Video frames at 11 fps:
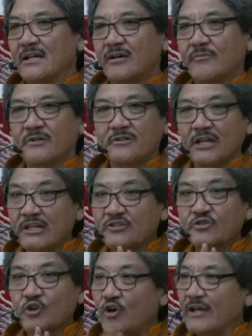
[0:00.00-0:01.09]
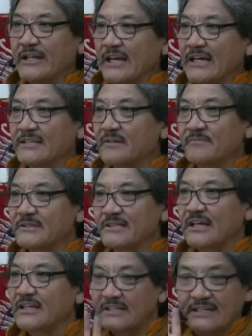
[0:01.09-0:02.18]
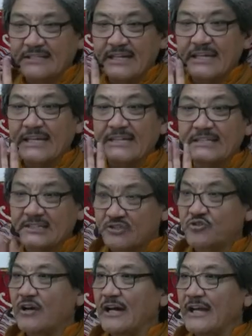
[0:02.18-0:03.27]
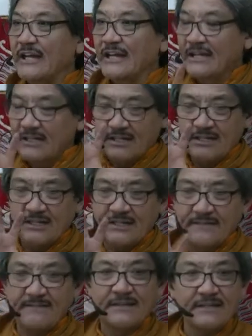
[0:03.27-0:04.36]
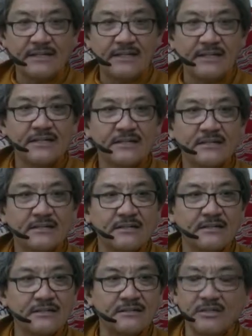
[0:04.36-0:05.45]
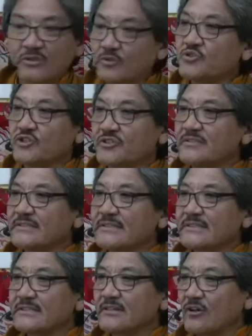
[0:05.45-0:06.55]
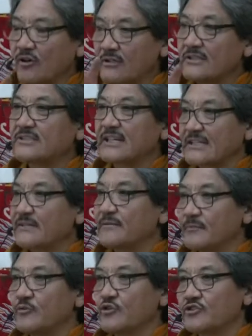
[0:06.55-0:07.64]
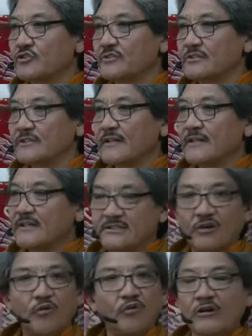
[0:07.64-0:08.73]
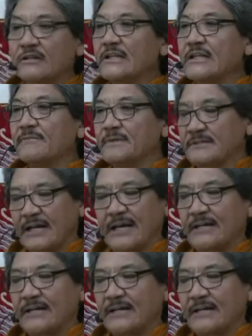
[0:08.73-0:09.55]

When there is no any other missile that they can destroy uh, the uh, delusions or deceptive emotions. It's the only missile.